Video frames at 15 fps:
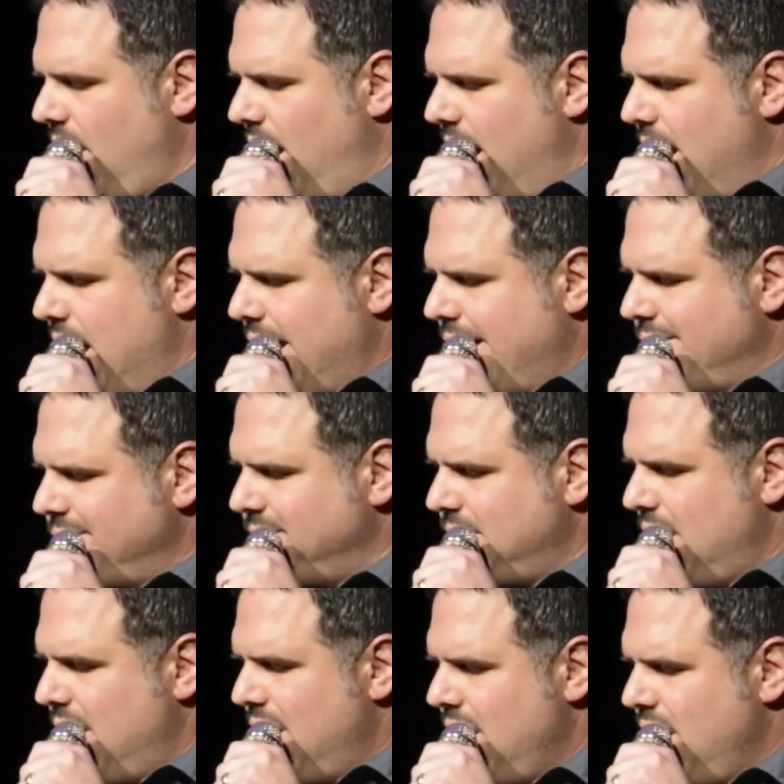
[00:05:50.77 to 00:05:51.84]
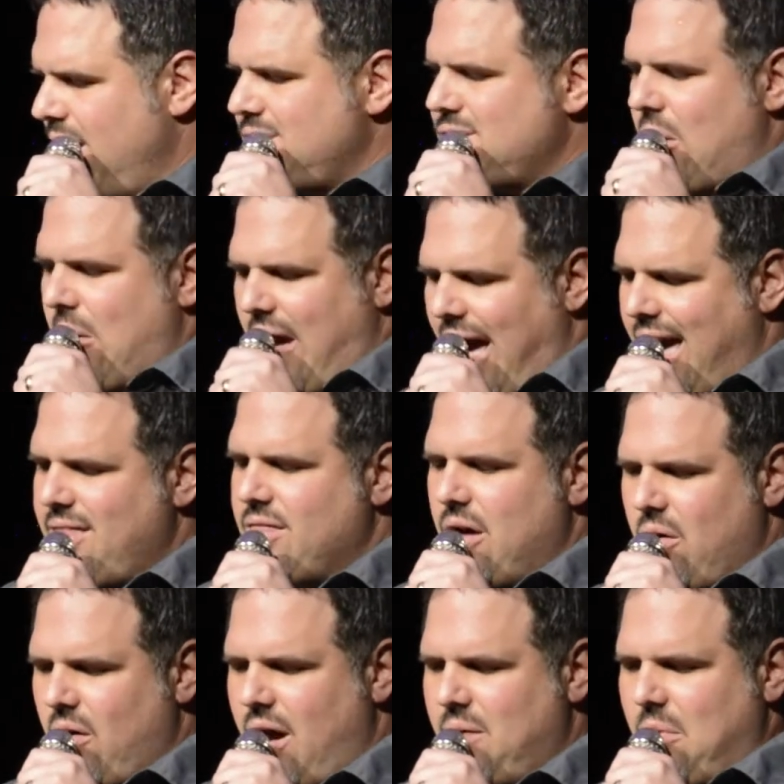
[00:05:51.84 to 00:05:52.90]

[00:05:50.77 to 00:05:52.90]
It's okay, though.